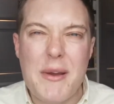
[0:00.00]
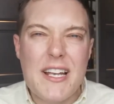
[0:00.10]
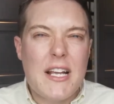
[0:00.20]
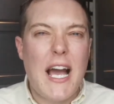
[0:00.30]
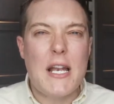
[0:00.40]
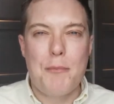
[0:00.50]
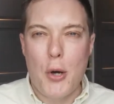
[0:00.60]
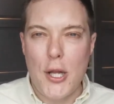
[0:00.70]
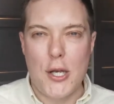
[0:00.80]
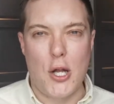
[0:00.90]
and we're going to kind of
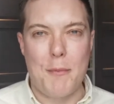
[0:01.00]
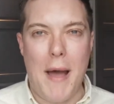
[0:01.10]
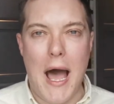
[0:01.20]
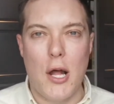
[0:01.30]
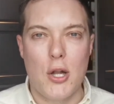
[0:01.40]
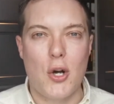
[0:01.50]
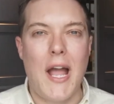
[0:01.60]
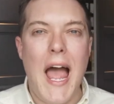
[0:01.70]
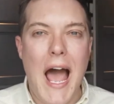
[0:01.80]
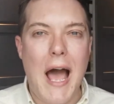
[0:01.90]
pull it all apart hat a
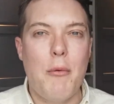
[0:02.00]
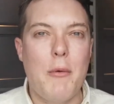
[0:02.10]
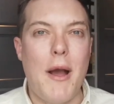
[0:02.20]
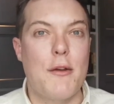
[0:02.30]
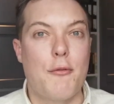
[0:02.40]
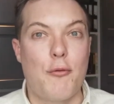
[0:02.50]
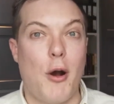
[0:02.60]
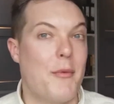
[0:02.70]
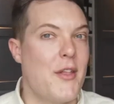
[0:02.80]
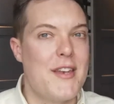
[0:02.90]
look. How we went
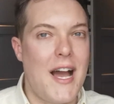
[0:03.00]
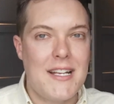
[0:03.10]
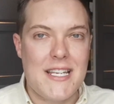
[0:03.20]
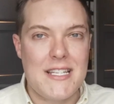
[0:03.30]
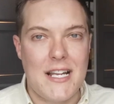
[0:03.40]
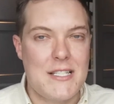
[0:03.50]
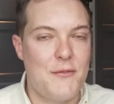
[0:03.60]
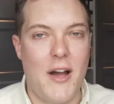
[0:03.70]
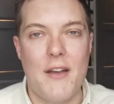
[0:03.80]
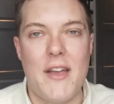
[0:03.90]
from the
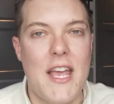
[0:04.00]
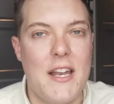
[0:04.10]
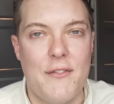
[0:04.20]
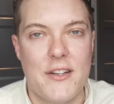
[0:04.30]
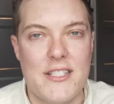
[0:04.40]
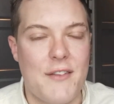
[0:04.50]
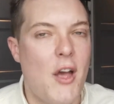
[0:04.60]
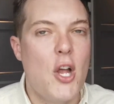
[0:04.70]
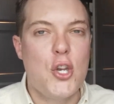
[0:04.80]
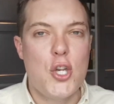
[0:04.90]
1995 innovative
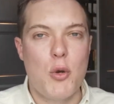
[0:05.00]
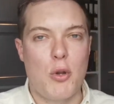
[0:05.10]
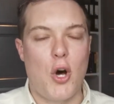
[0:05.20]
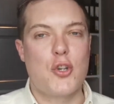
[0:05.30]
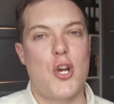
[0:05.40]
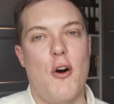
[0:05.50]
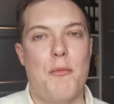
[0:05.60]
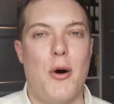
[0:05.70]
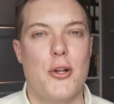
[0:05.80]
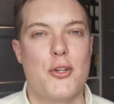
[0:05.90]
new launch
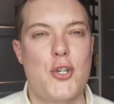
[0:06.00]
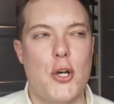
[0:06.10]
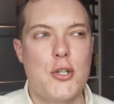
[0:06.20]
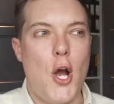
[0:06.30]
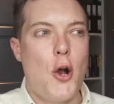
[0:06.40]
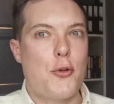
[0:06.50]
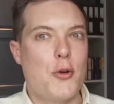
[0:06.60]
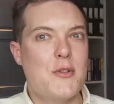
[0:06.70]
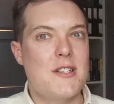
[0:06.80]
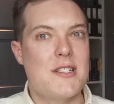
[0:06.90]
of Paula's Choice
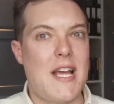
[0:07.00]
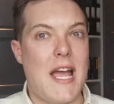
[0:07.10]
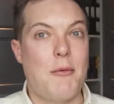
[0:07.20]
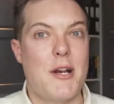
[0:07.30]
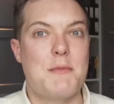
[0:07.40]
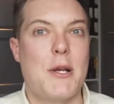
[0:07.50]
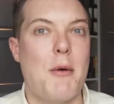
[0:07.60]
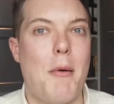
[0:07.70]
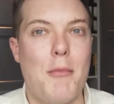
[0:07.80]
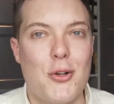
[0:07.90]
through to today where it's
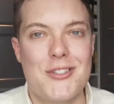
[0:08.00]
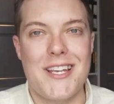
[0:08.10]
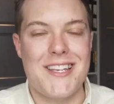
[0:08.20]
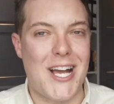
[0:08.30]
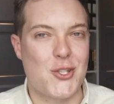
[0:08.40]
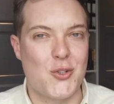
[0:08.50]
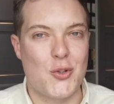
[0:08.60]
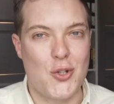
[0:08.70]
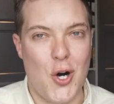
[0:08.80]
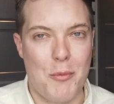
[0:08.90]
become a
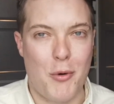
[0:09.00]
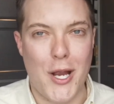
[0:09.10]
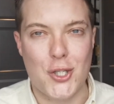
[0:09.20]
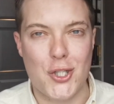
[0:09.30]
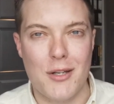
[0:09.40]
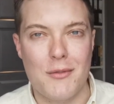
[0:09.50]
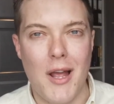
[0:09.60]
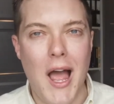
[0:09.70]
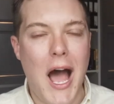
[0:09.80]
multinational corporation.